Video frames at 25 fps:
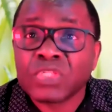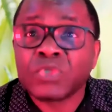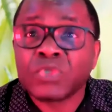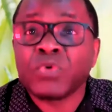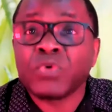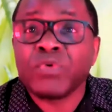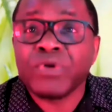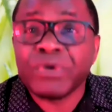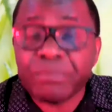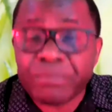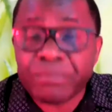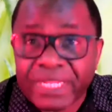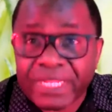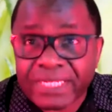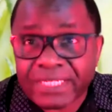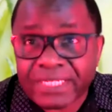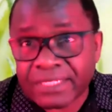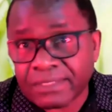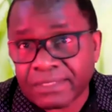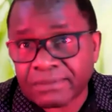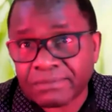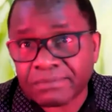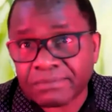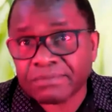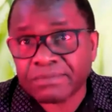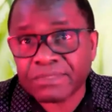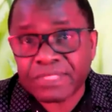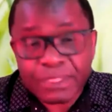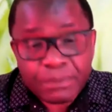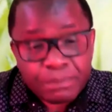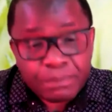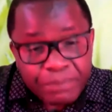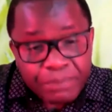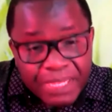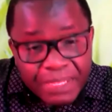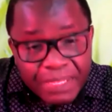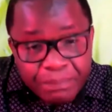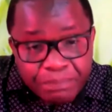to women, they
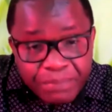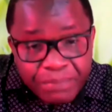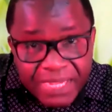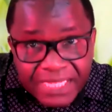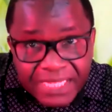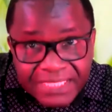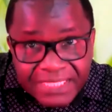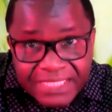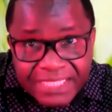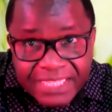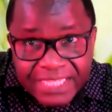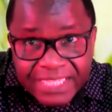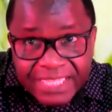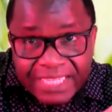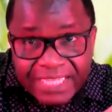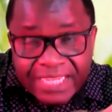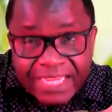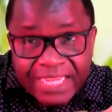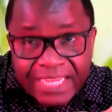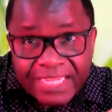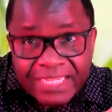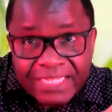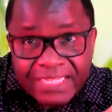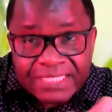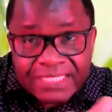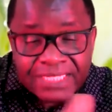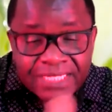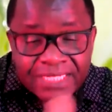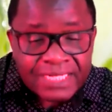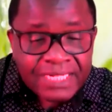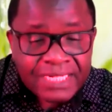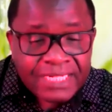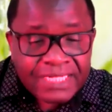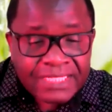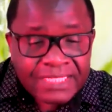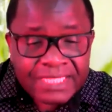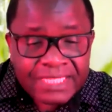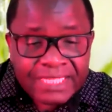bypass there.
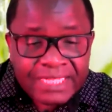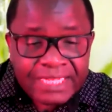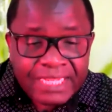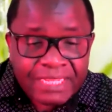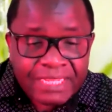They